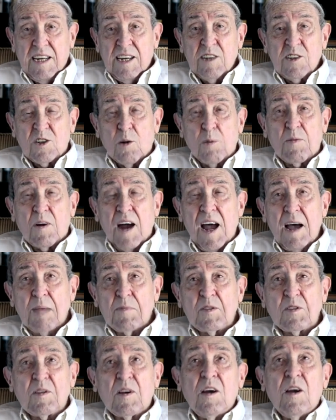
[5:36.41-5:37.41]
So
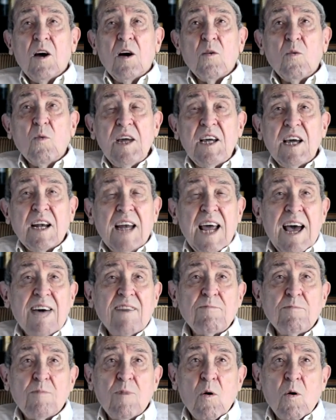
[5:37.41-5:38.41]
perhaps we can
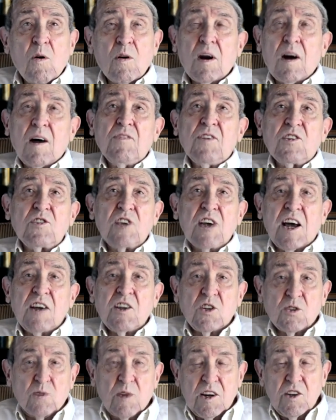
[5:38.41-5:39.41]
have more of the
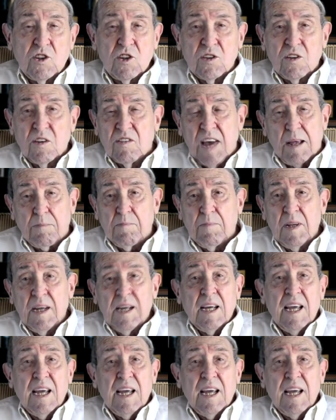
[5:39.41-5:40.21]
saturation of that